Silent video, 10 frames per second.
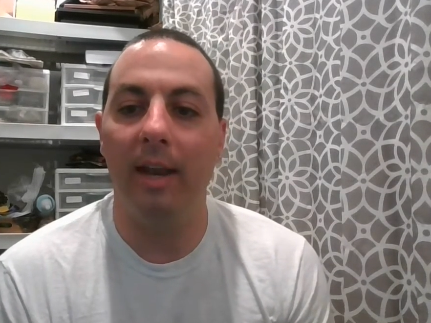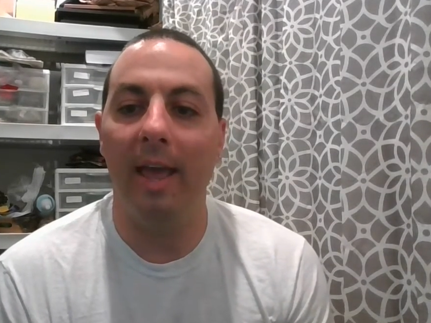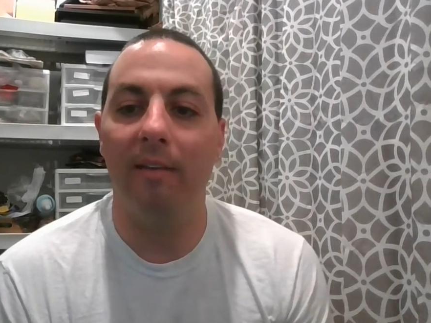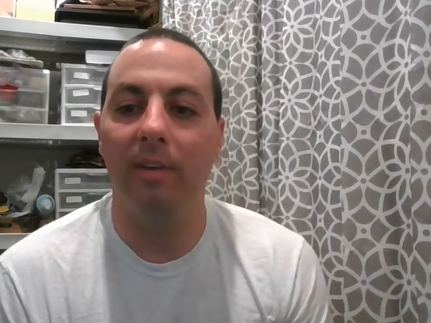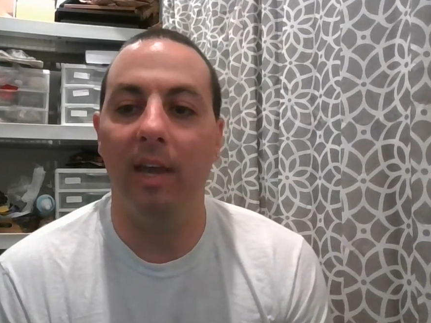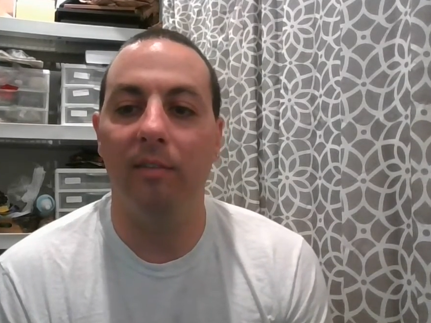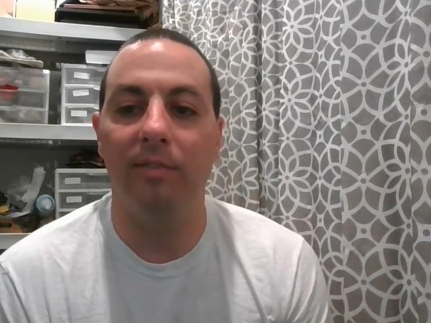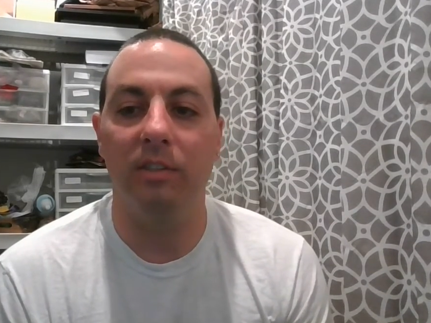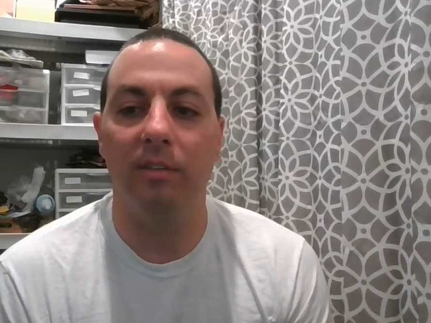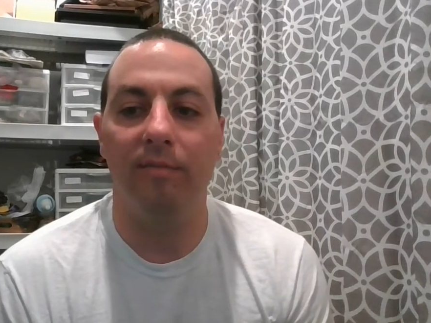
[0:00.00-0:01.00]
having
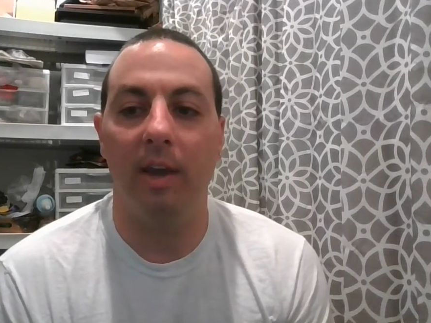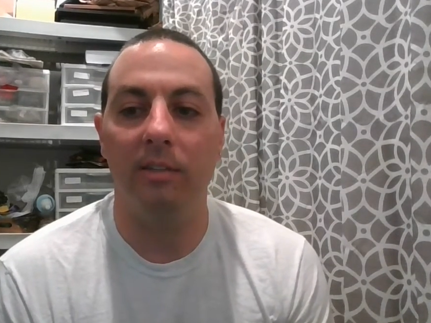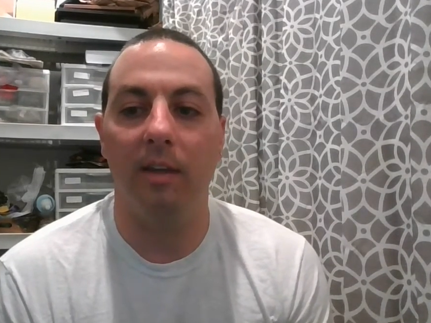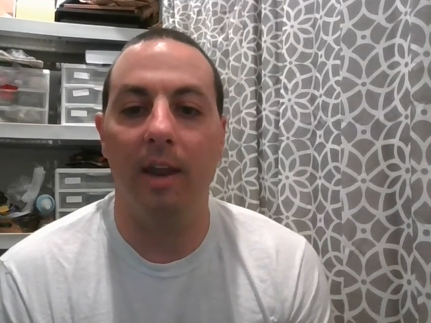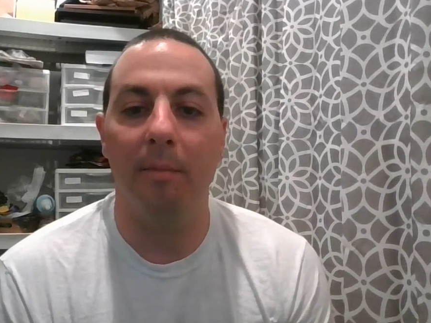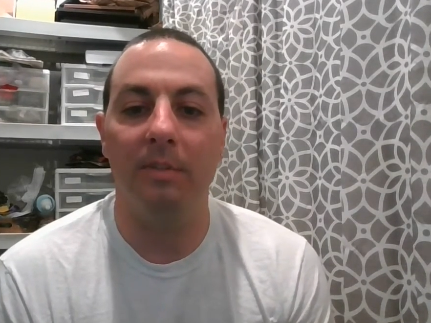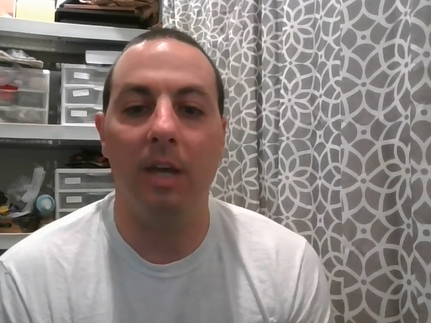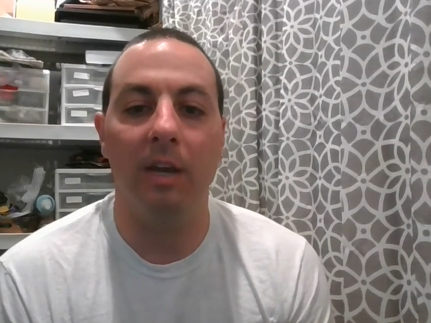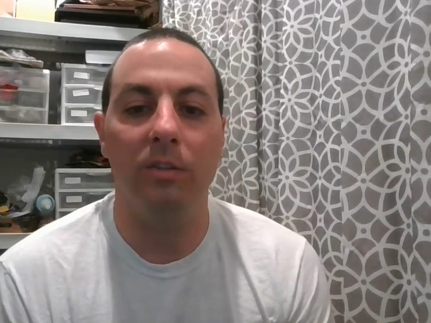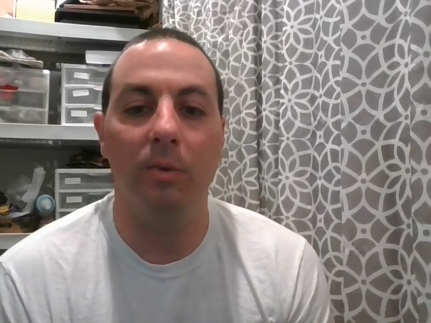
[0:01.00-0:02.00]
adverse effects on
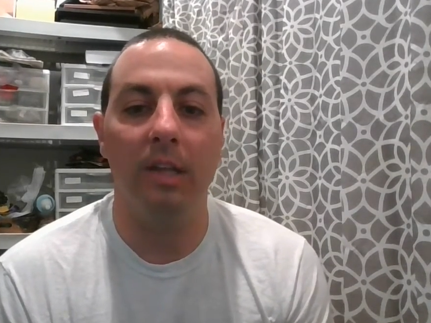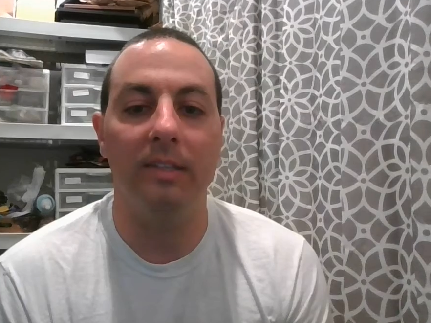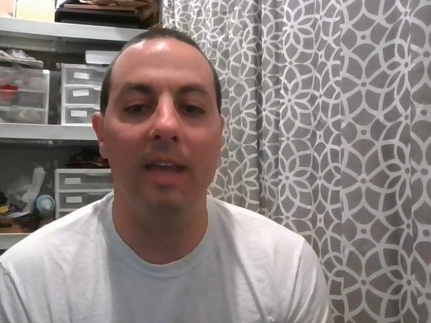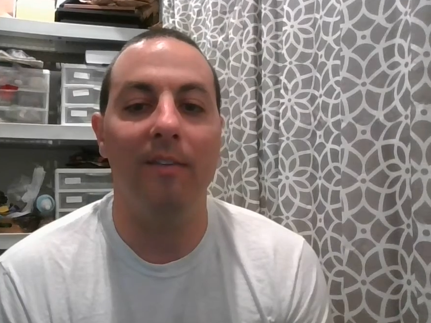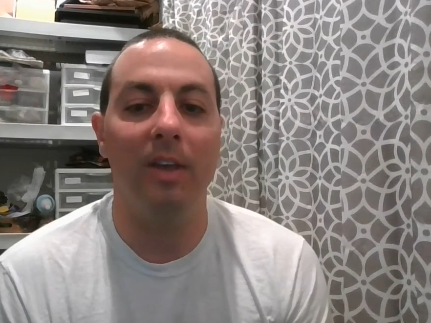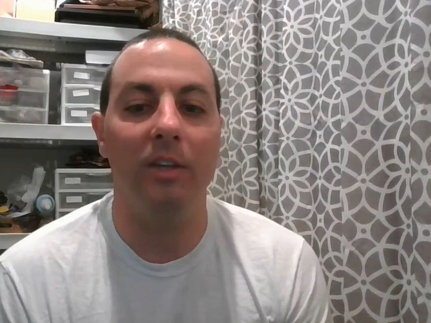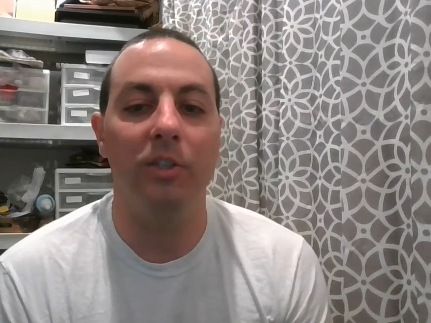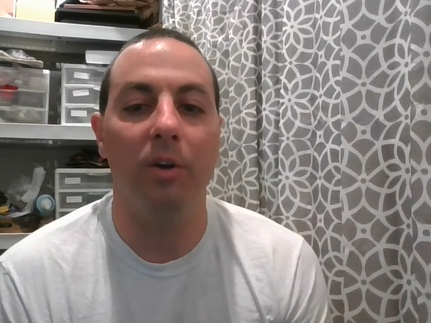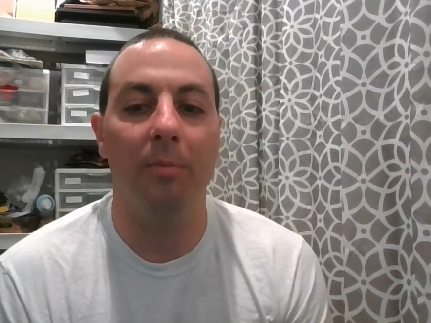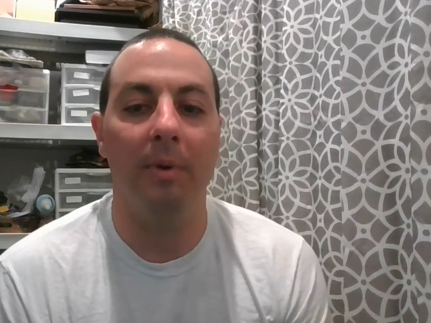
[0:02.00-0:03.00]
appetite as well as having it
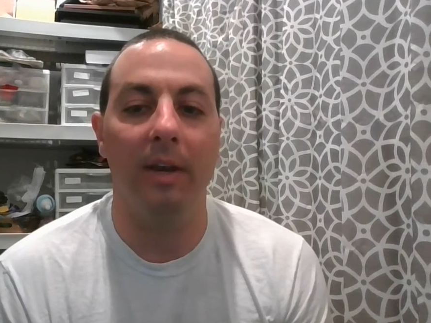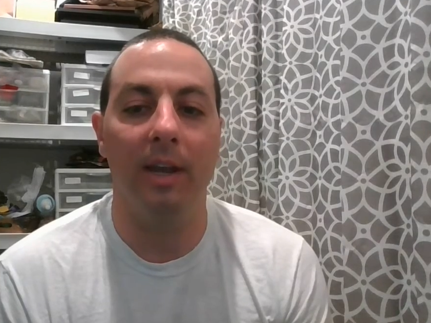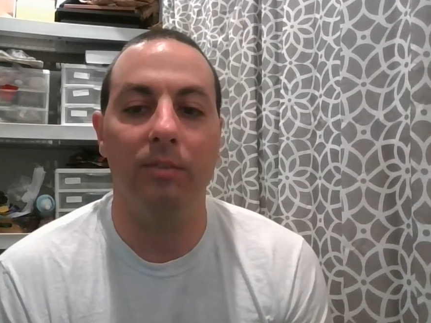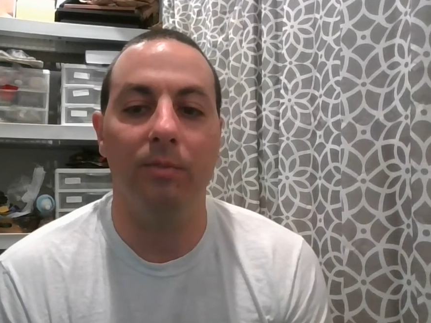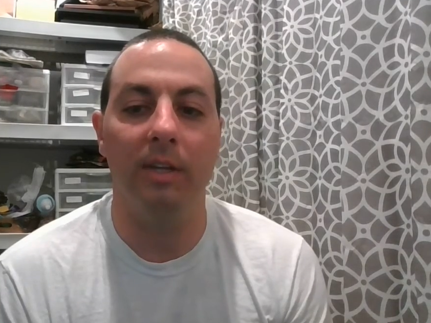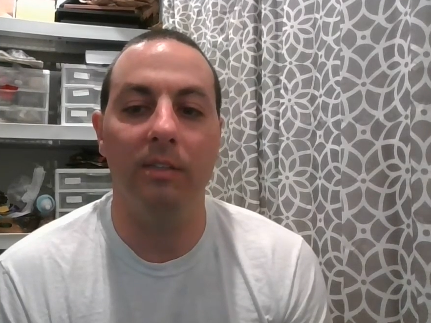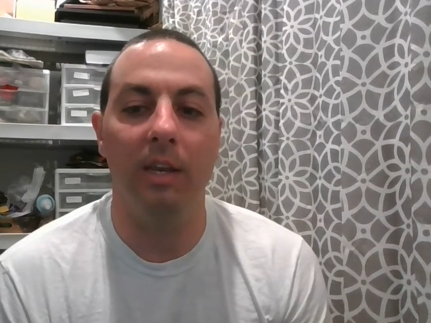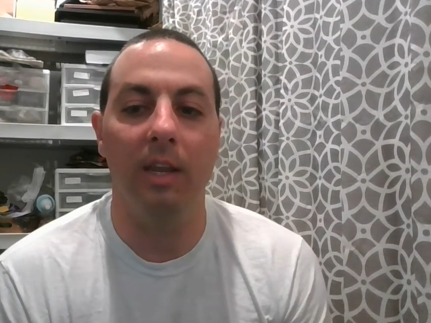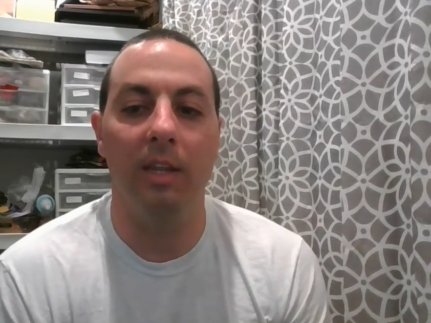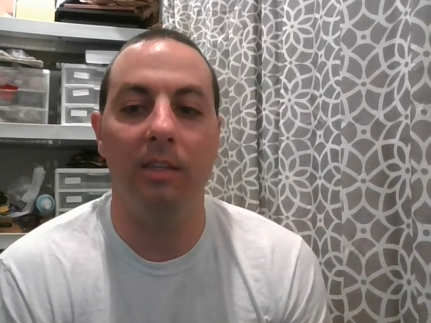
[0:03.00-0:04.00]
show up on x-rays
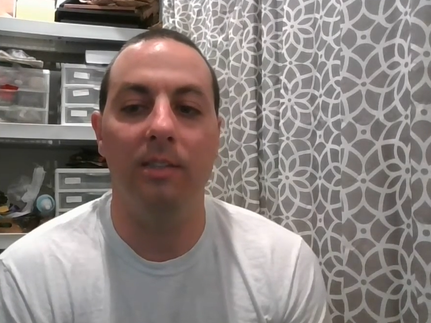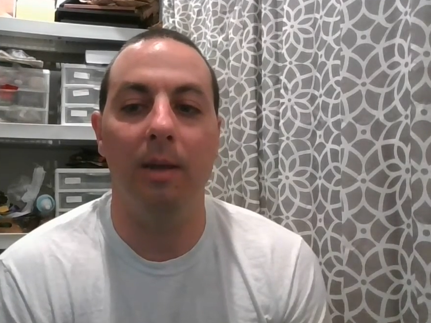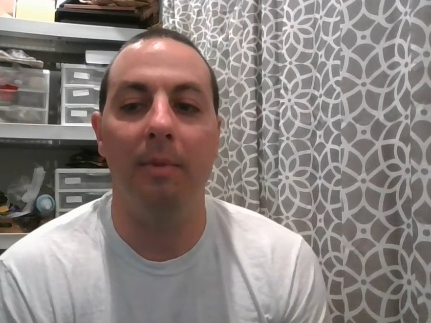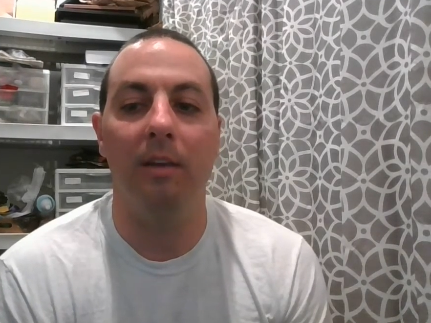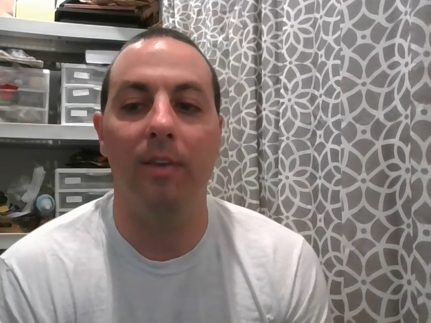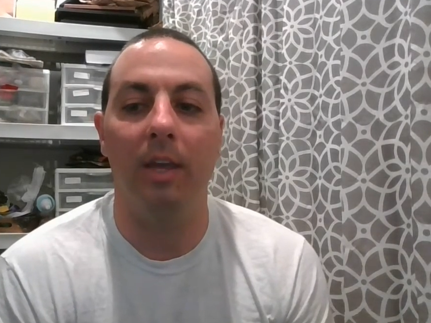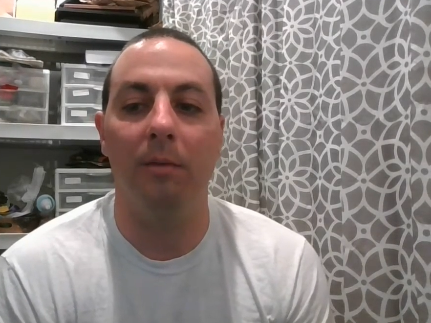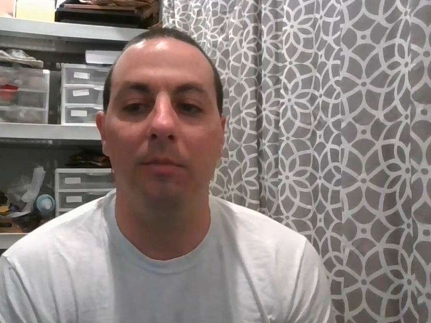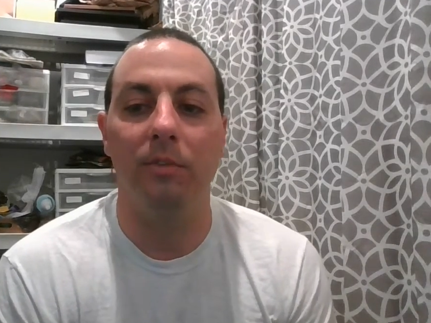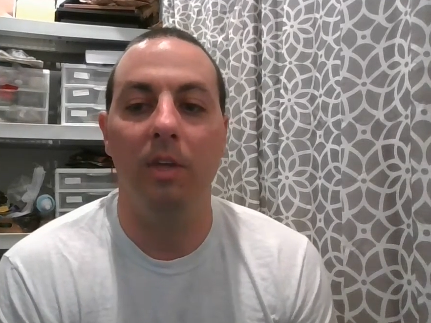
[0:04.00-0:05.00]
sitting in the stomach of
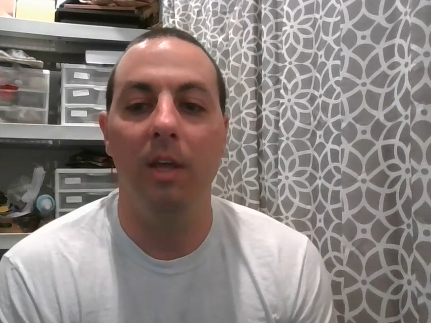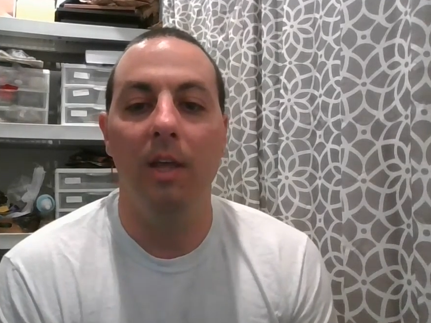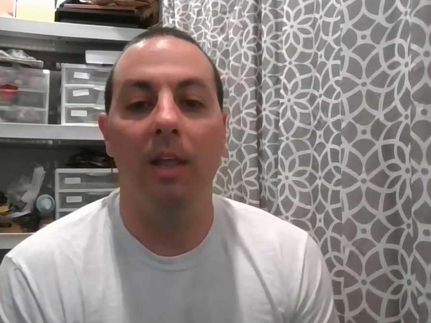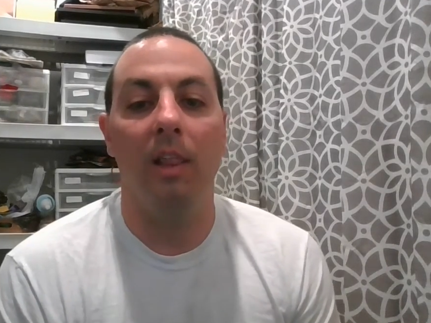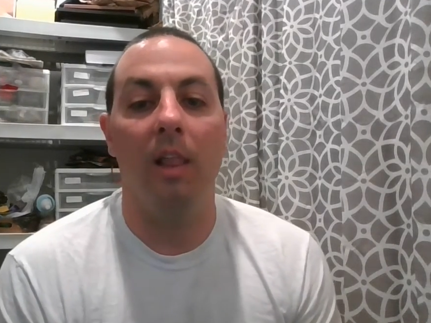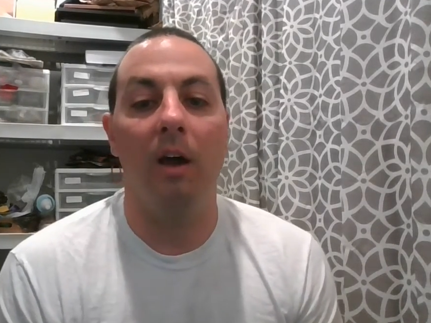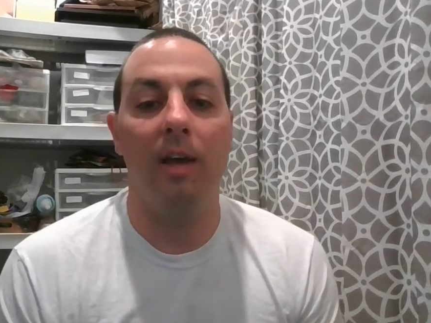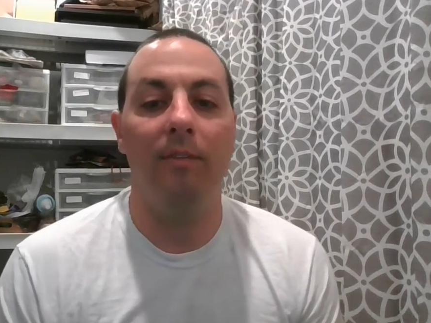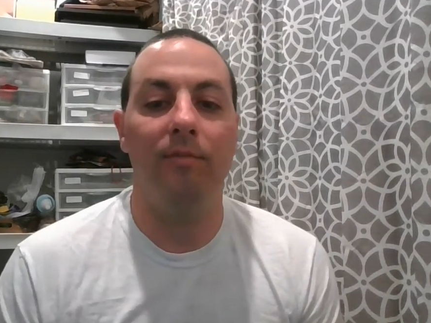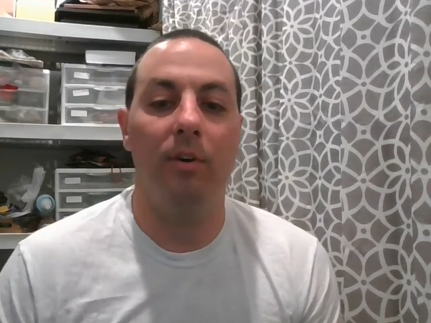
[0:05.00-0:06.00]
animals long
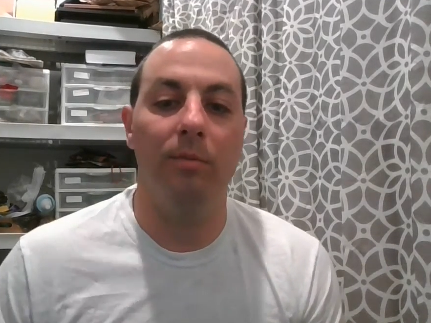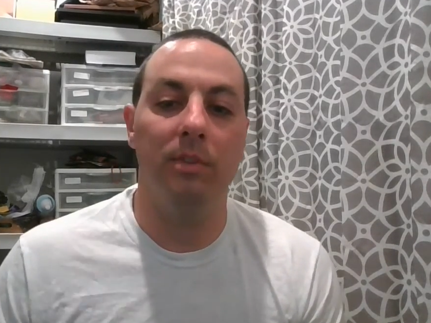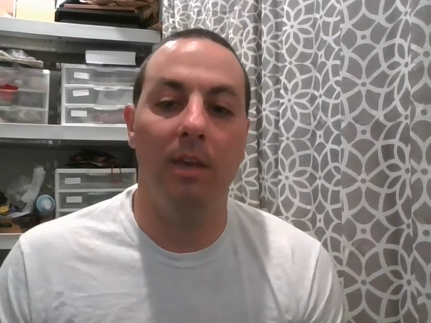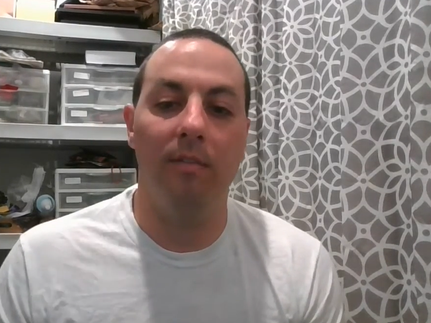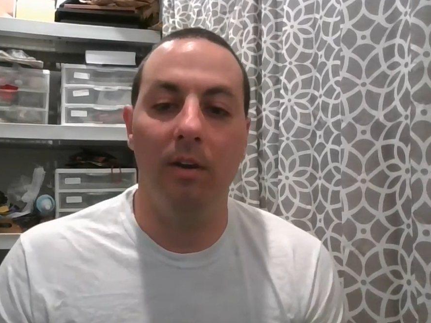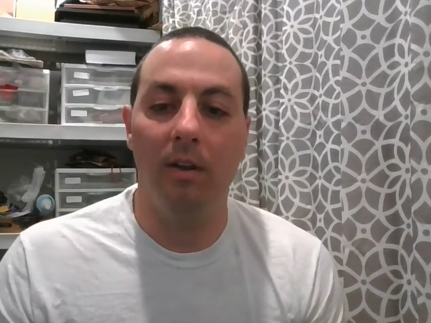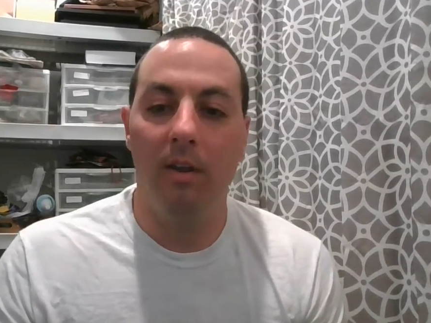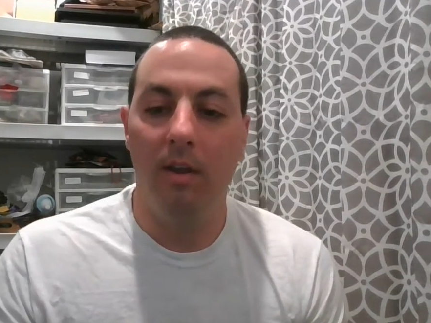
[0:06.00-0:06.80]
after it was given.